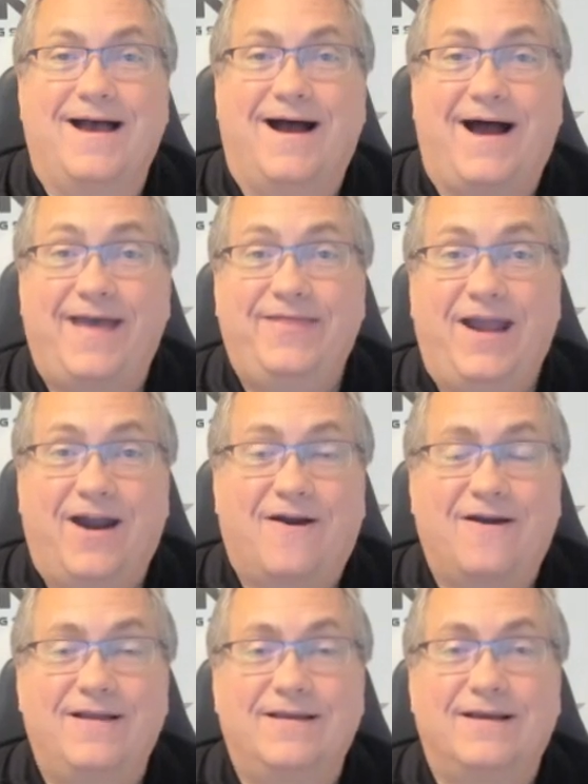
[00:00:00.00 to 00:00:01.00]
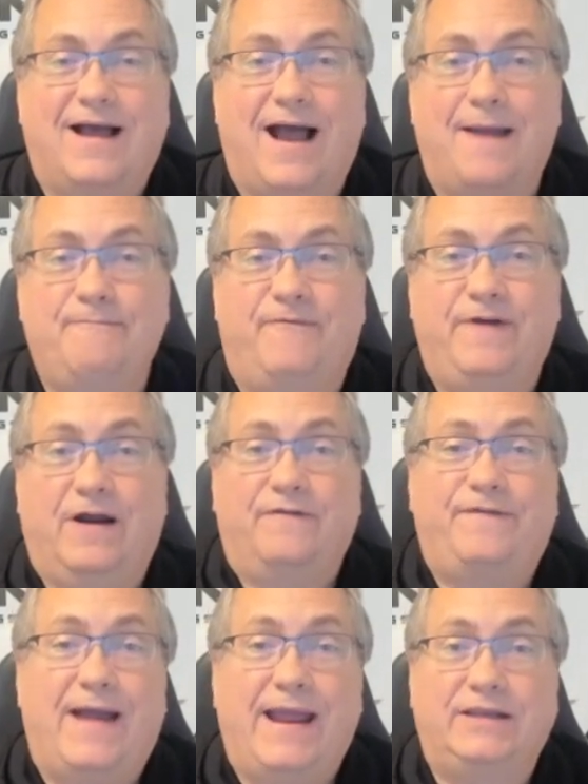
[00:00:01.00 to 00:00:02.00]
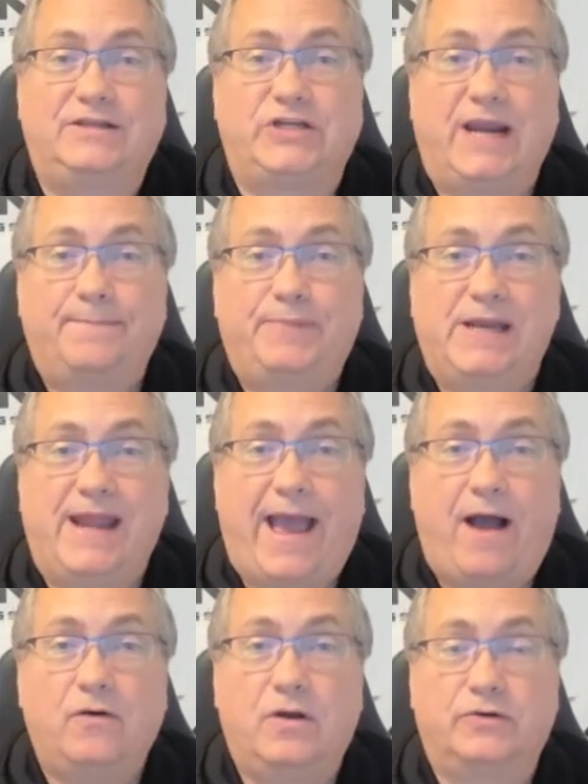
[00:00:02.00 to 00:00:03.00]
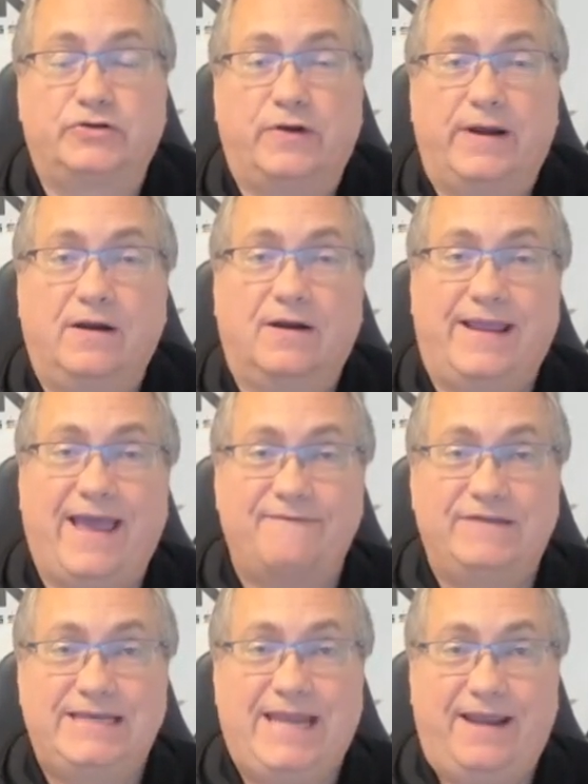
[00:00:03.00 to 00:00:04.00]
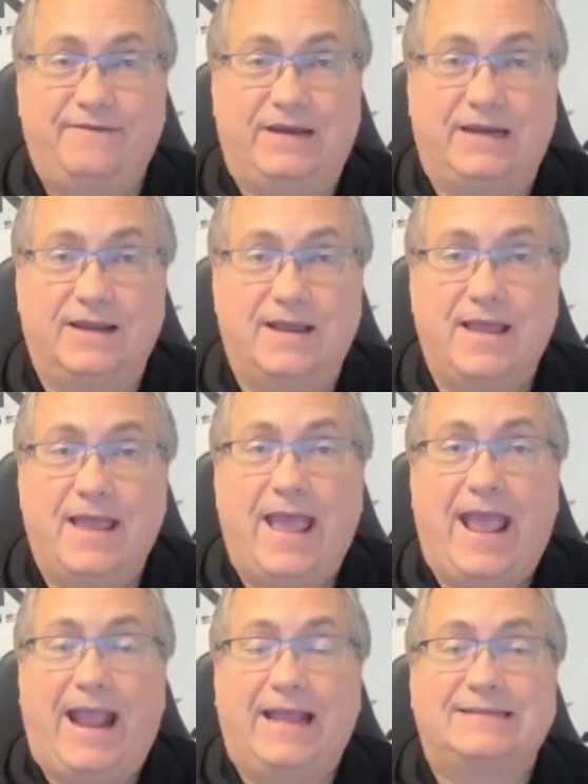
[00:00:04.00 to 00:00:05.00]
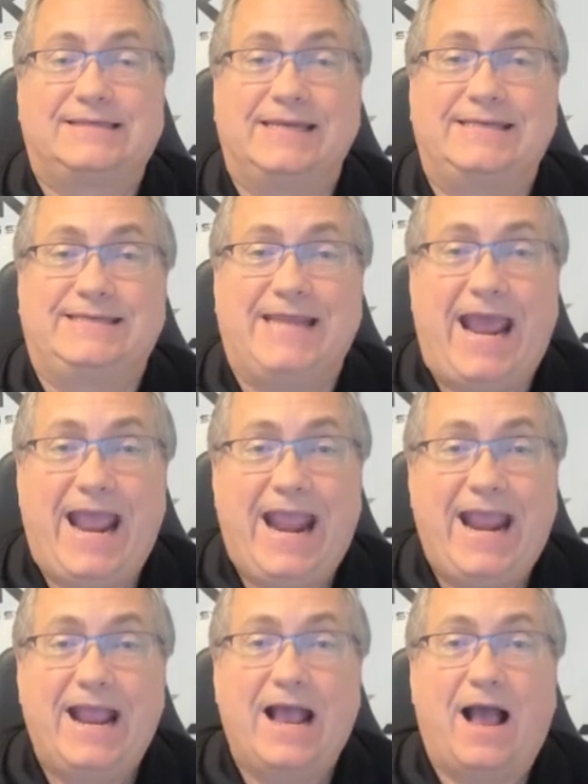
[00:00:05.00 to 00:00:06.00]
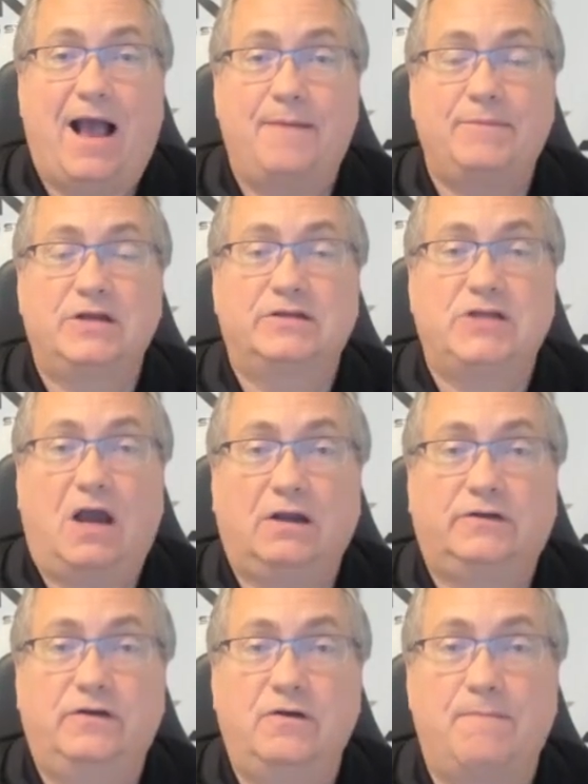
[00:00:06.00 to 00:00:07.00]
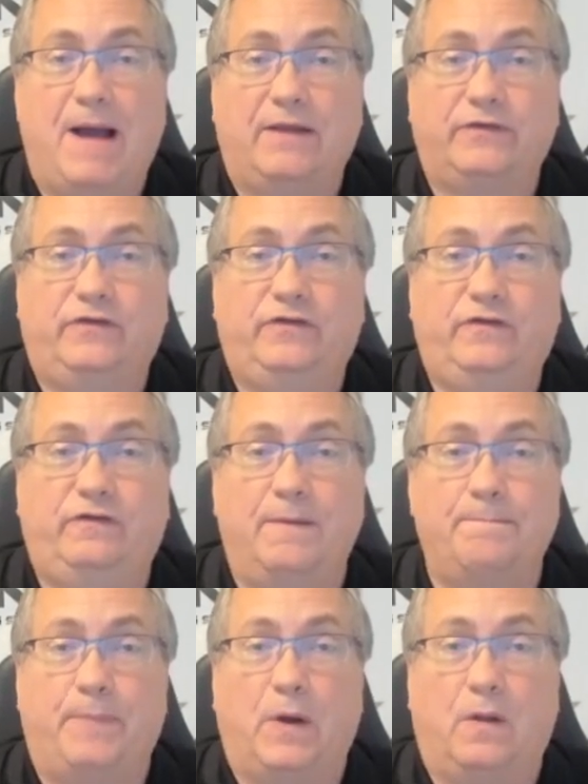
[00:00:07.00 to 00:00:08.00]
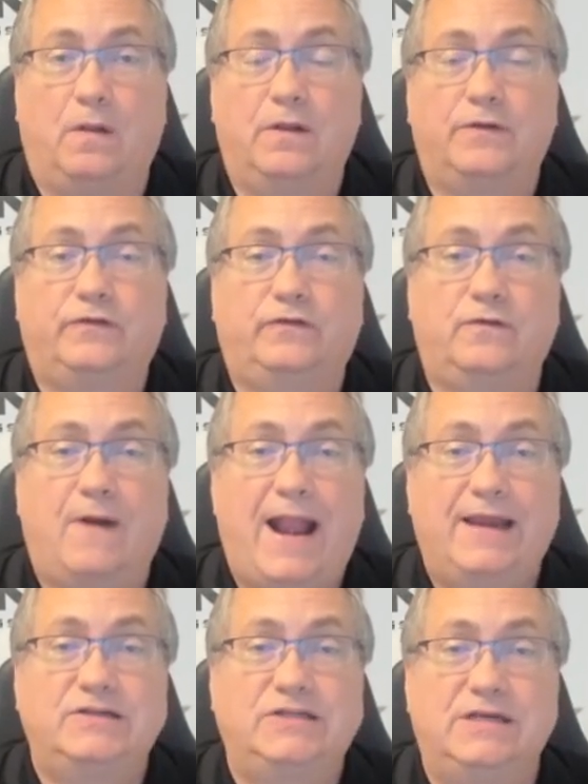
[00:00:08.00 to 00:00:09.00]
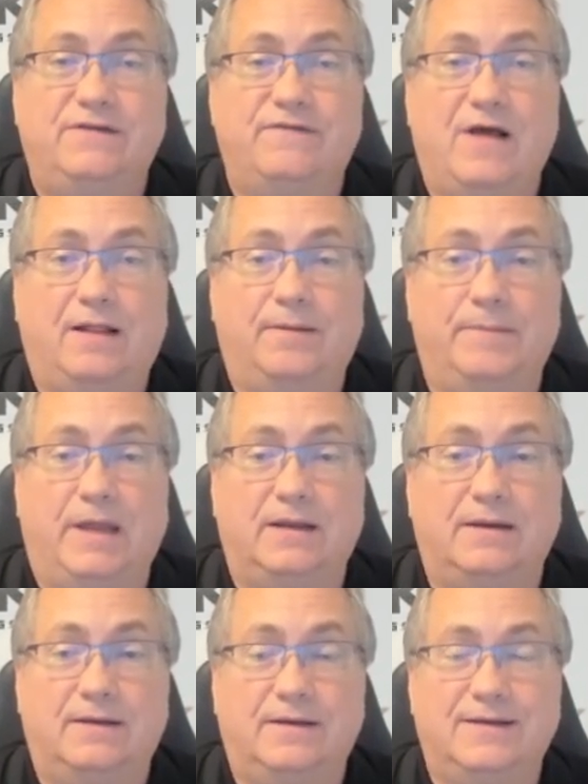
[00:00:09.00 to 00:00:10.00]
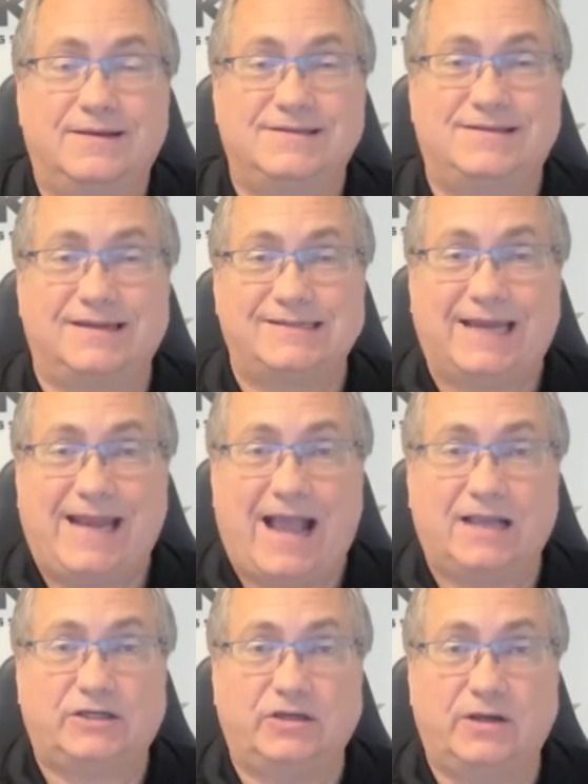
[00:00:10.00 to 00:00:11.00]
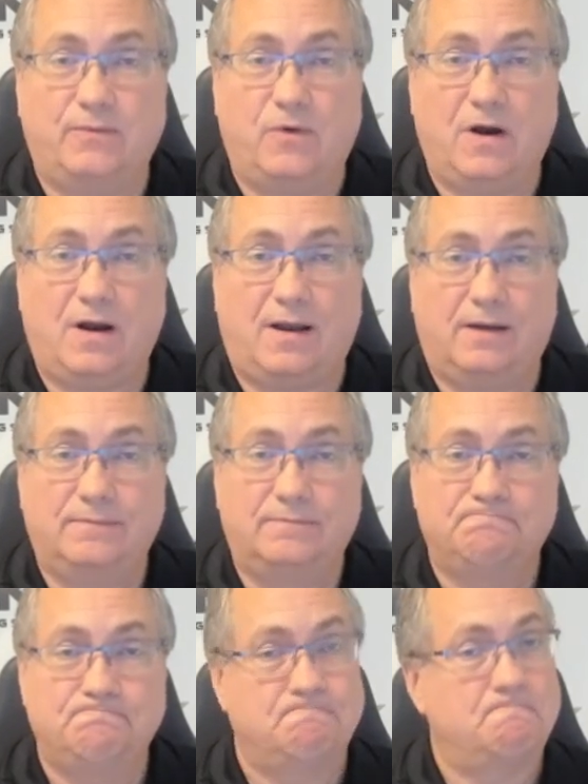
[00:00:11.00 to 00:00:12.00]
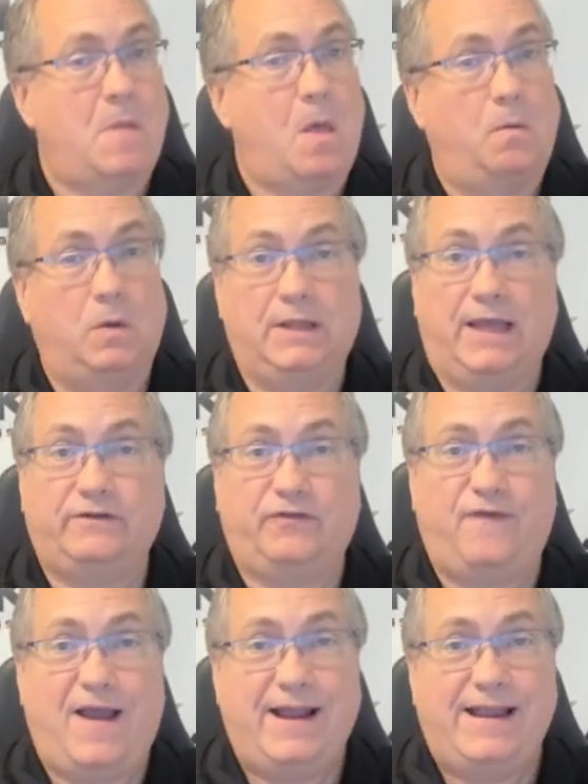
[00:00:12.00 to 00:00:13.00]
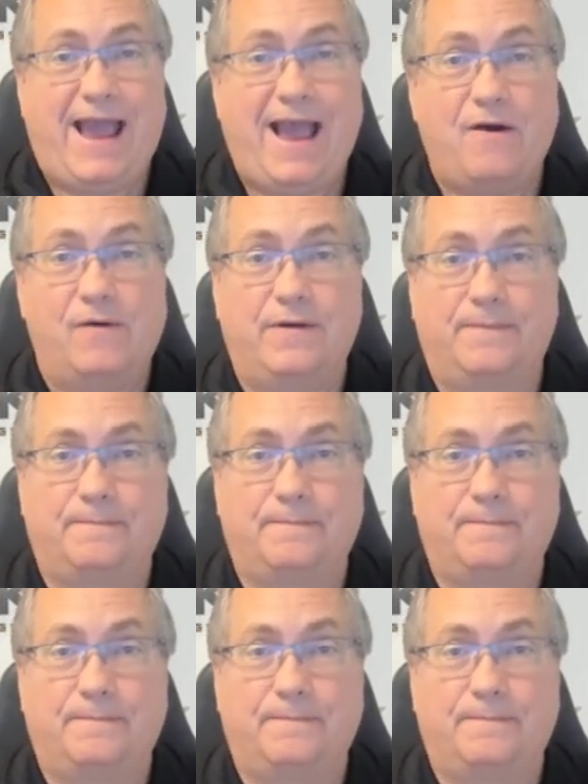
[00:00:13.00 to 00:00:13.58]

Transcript: Hi there, I'm verified champion algo trader Kevin Davey, and today I'm going to talk to you about simple strategy development. Does it actually work? Well, let's find out.